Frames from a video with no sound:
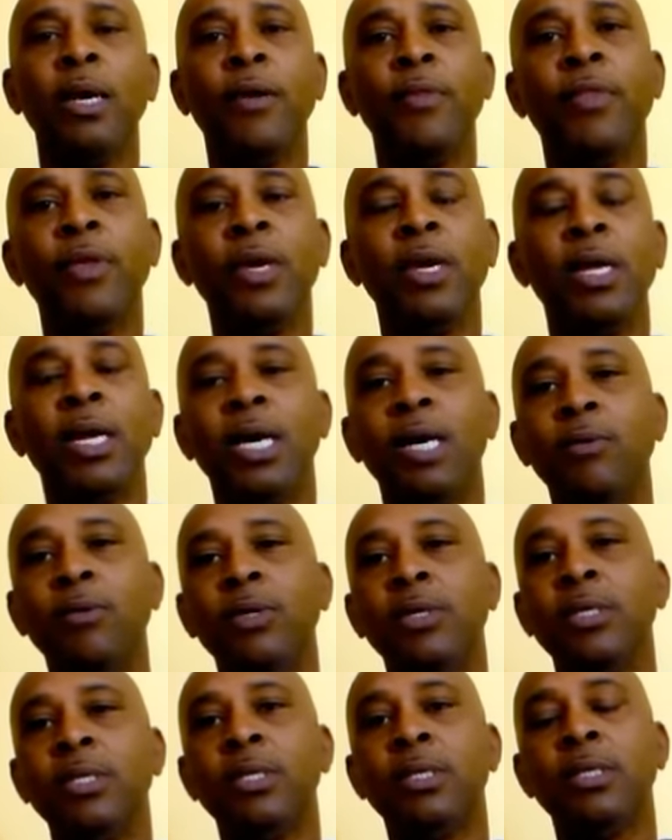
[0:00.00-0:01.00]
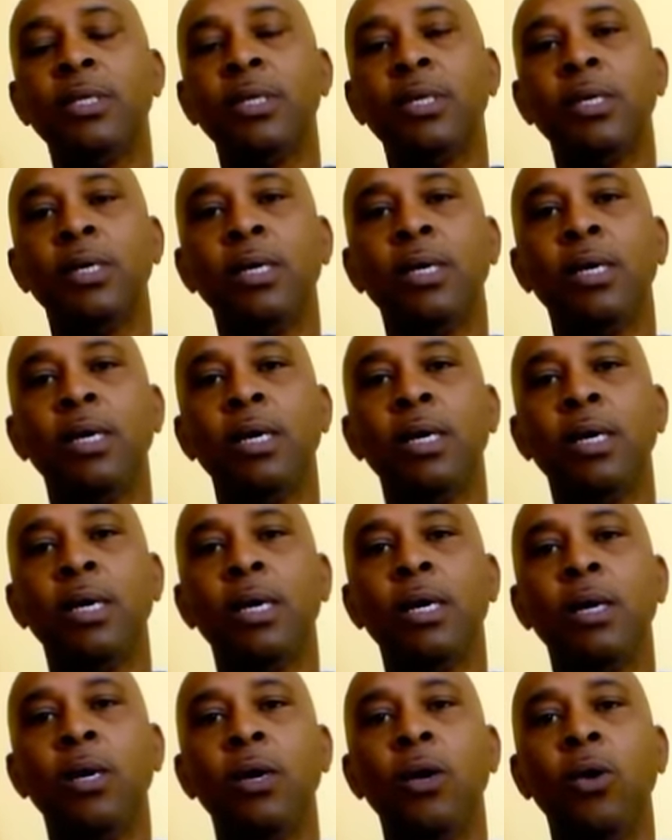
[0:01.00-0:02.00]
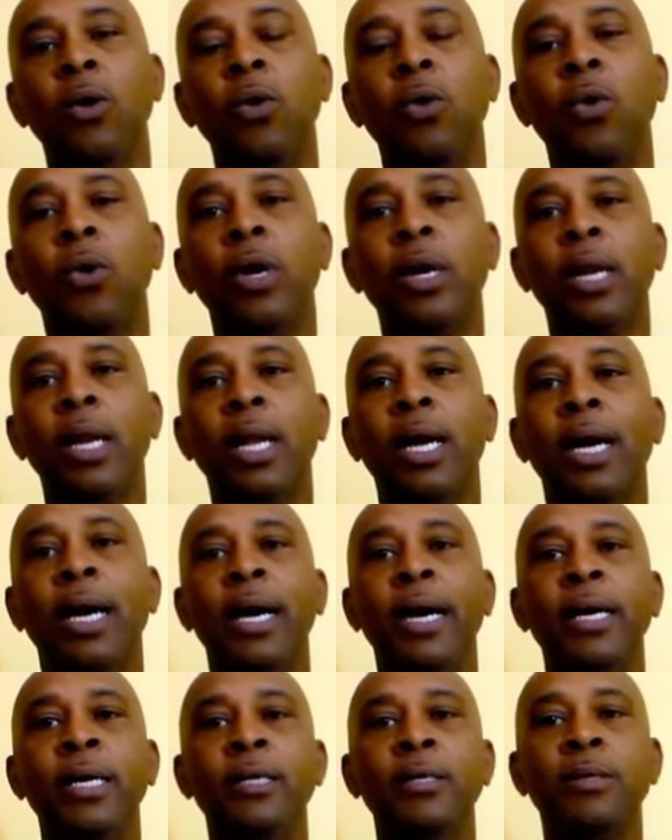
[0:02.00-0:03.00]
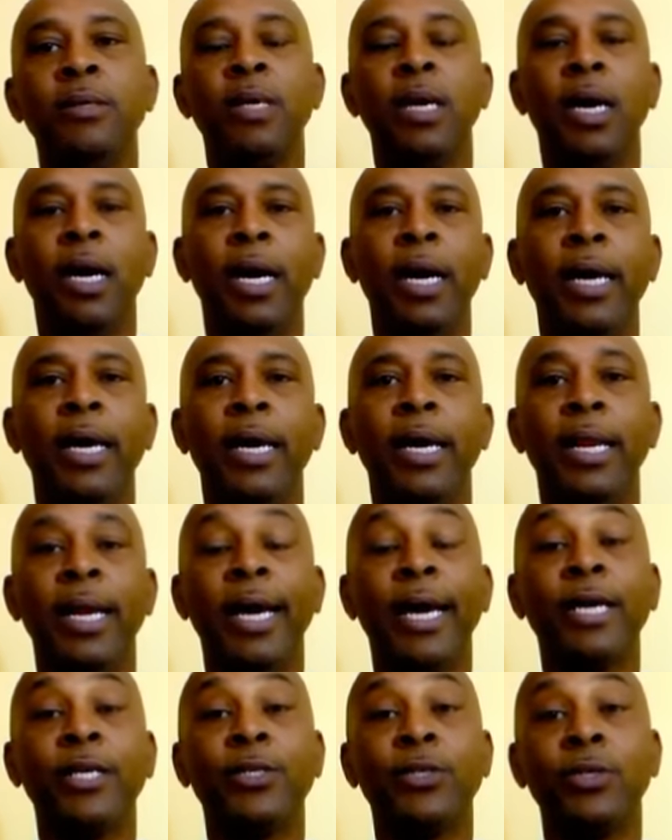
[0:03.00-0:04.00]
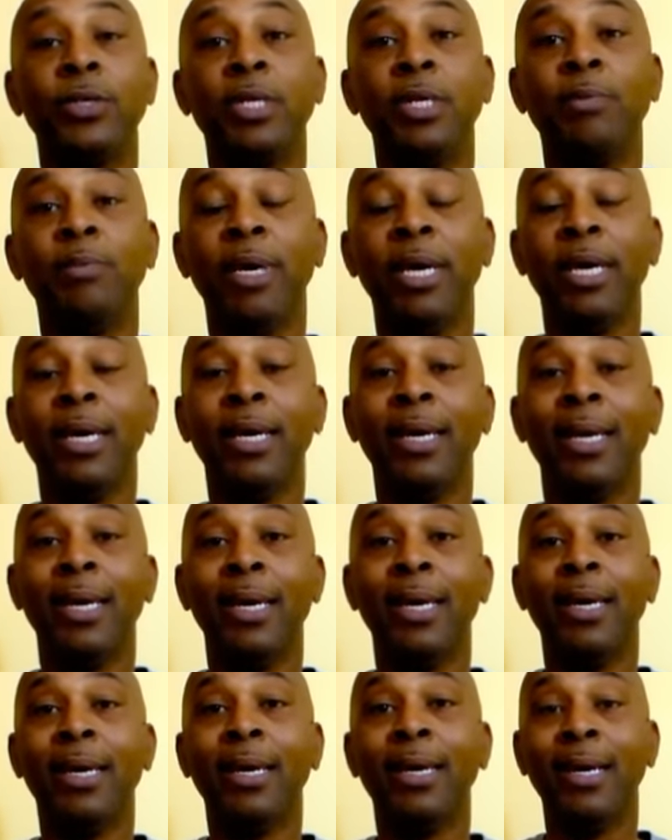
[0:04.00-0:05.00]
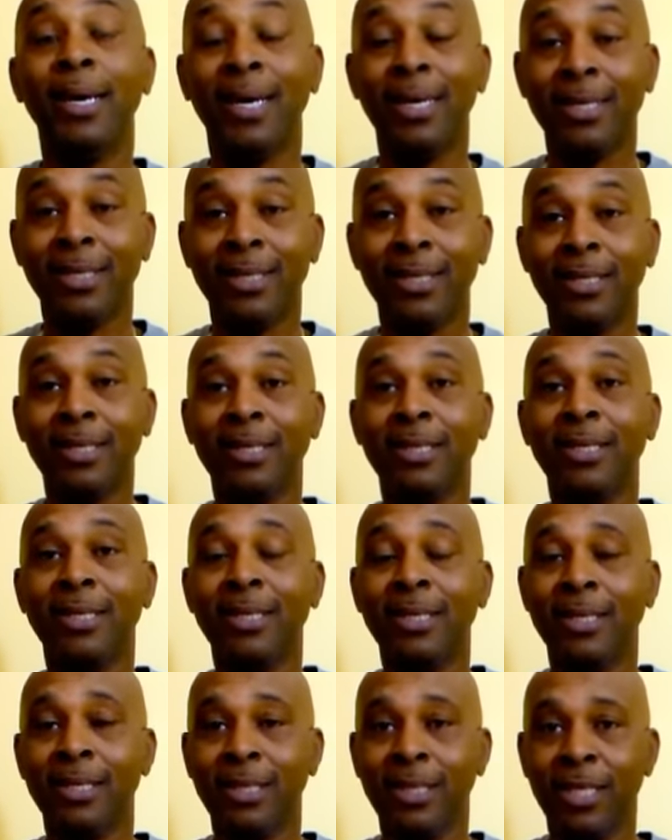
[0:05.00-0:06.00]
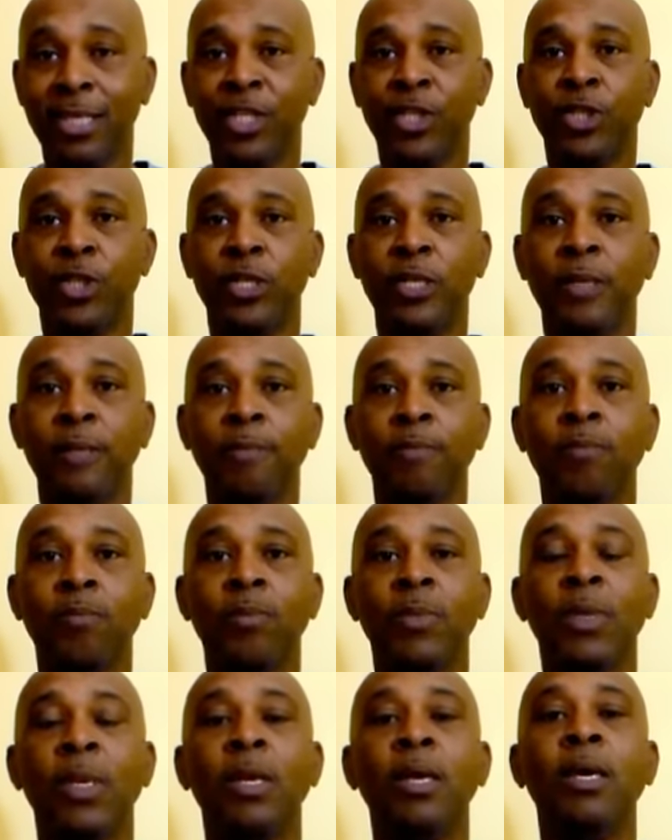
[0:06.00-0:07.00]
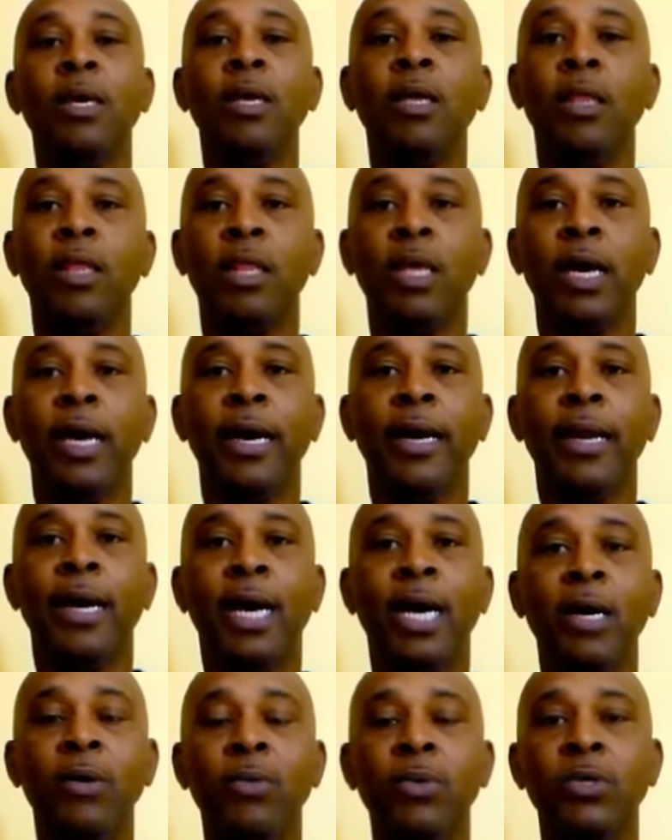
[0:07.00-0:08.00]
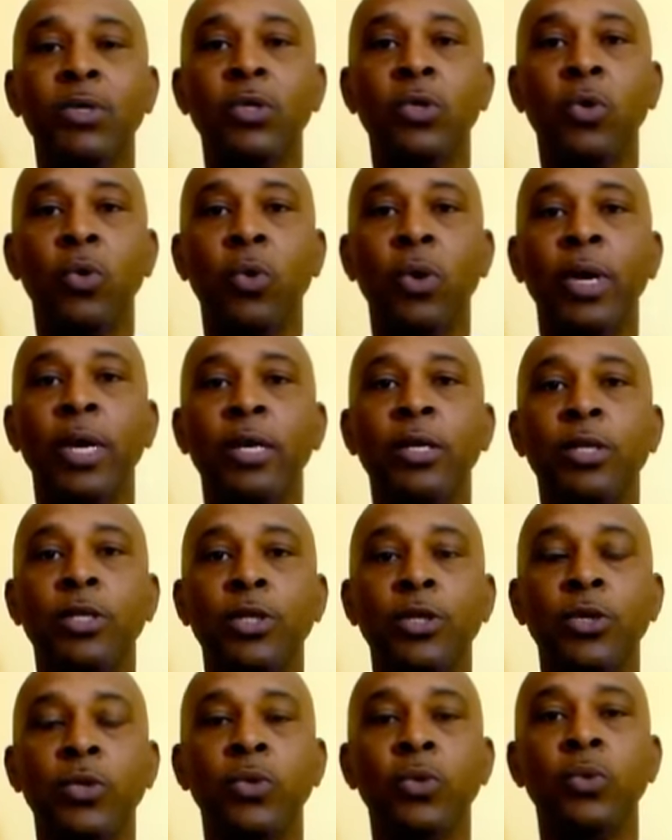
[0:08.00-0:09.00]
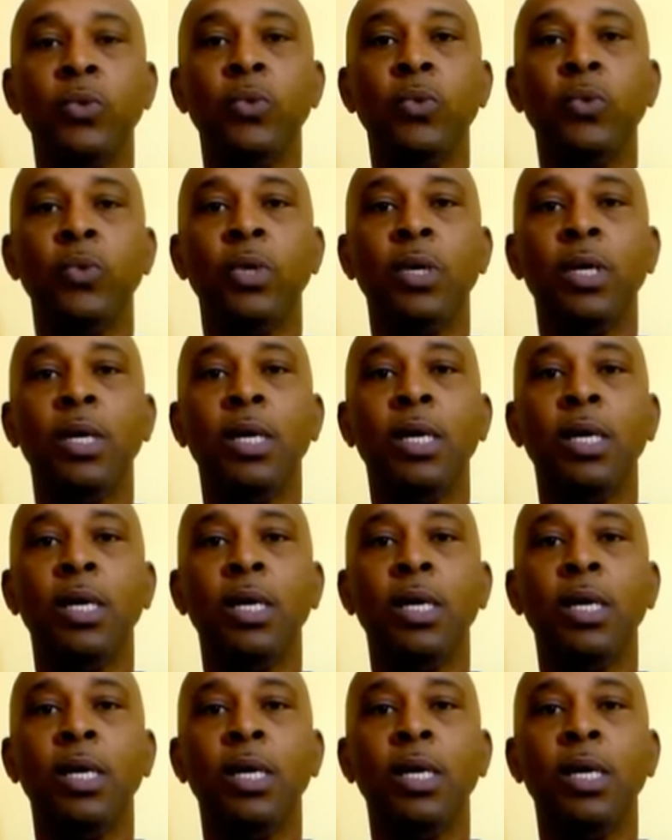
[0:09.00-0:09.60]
And then I was online. I had actually made a conscious decision that I was going to